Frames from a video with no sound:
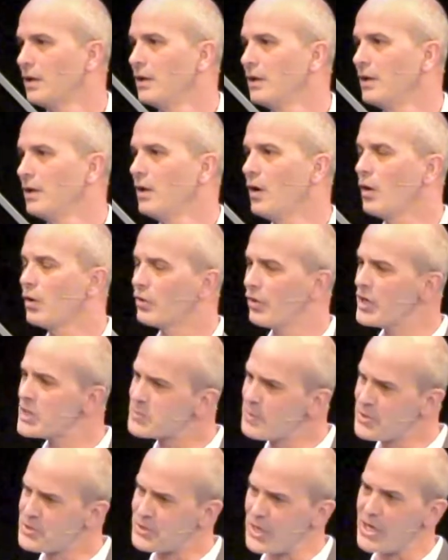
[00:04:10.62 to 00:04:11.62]
You know,
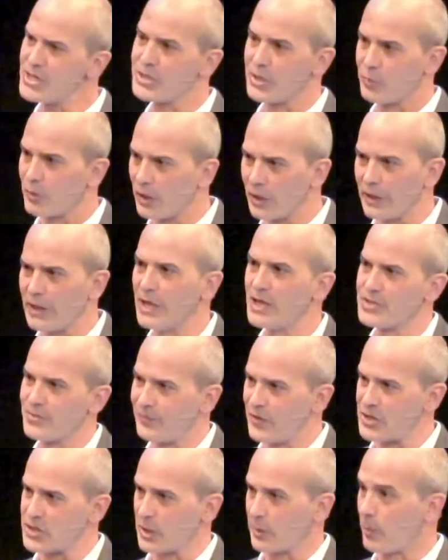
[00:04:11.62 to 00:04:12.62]
Christmas season really is
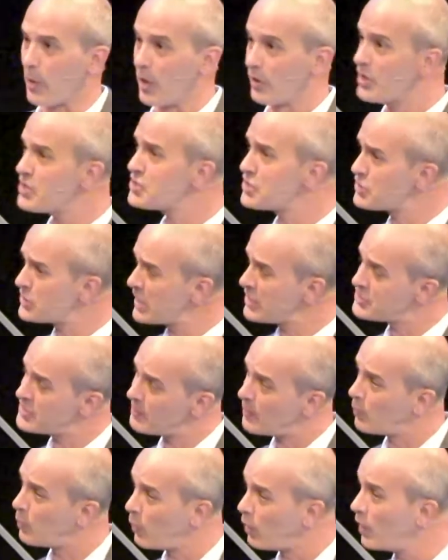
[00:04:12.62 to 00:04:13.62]
officially upon. This is
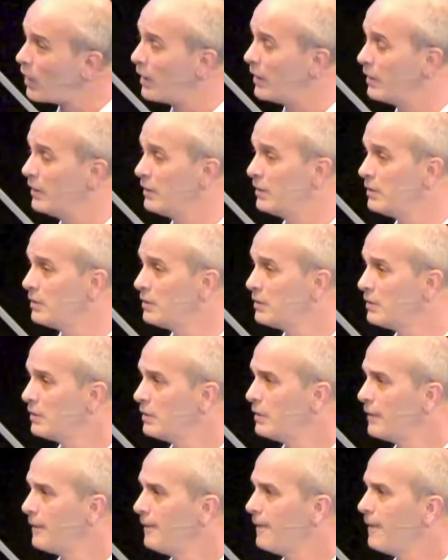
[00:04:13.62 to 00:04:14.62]
December 1.
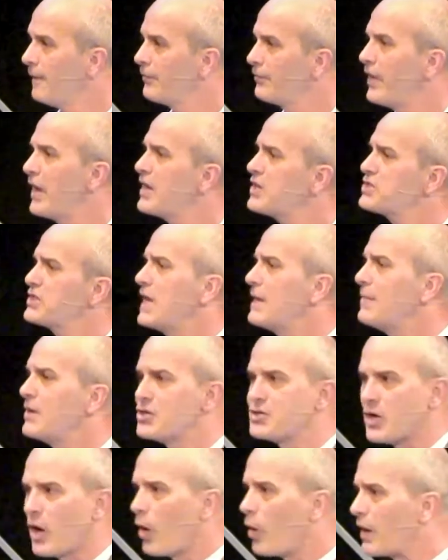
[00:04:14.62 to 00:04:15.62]
Thanksgiving's
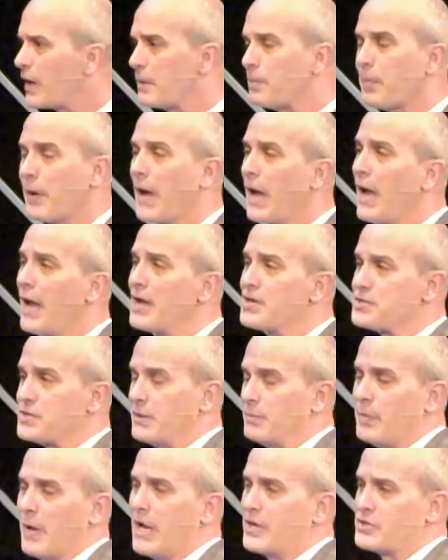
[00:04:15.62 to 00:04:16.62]
already passed,
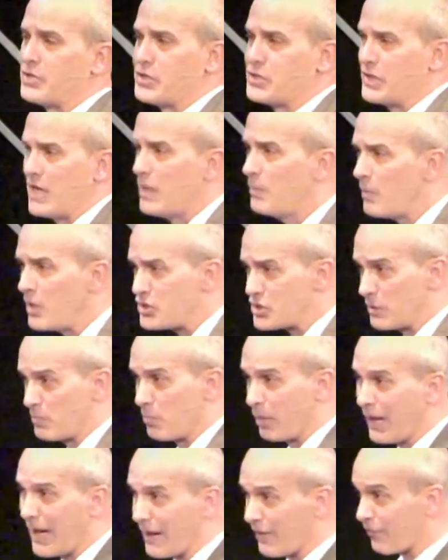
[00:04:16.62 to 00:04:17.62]
and Pastor Steve mentioned
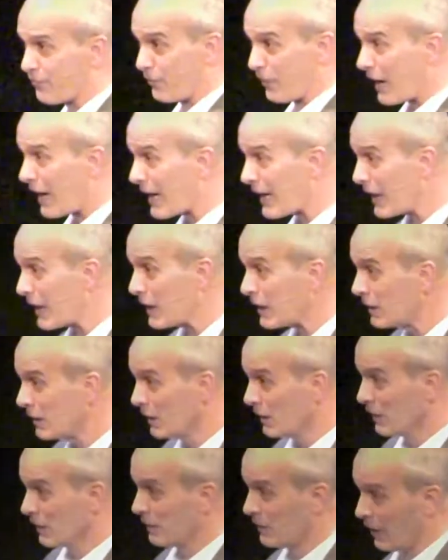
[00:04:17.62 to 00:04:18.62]
Black Friday
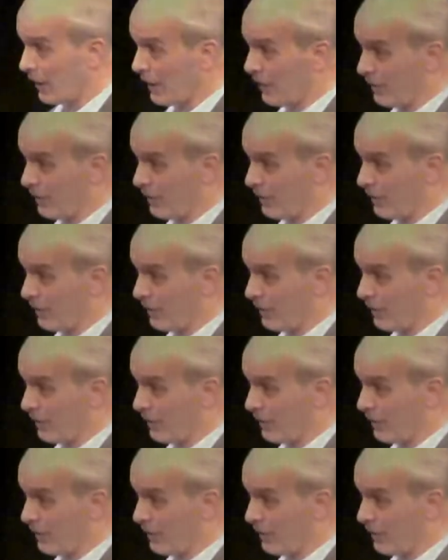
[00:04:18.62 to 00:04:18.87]
uh,